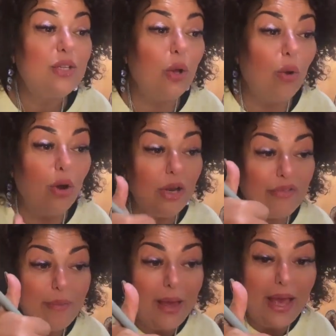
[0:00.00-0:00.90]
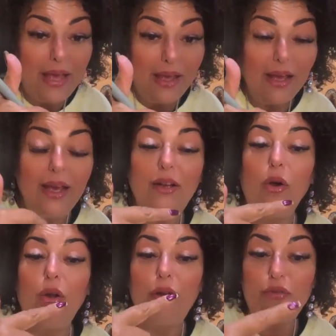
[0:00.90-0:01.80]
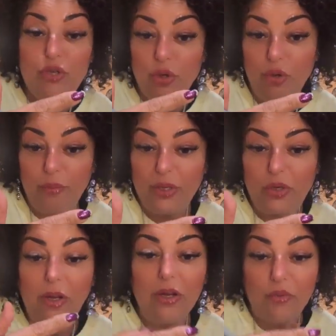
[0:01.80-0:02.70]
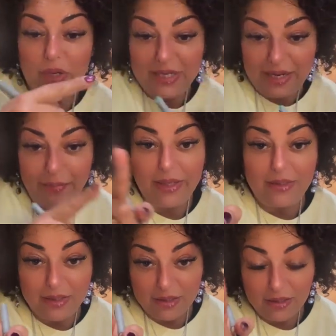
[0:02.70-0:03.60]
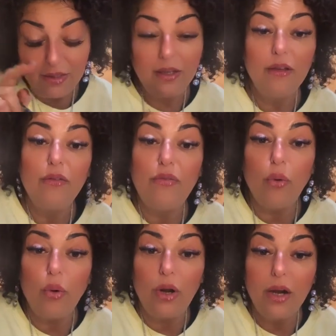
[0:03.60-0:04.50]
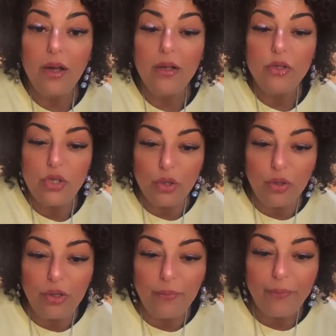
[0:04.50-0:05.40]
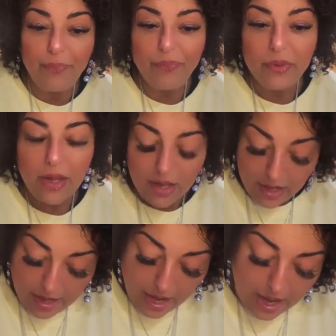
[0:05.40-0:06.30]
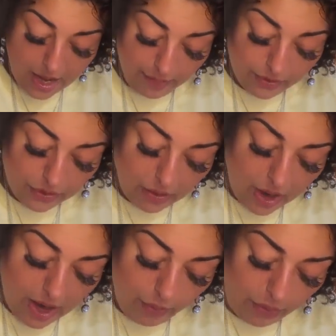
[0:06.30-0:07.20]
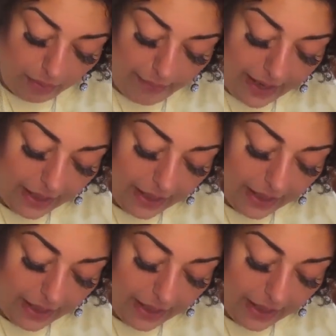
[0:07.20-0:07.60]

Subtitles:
So all of May and all of June, but you can redeem it for June. So I will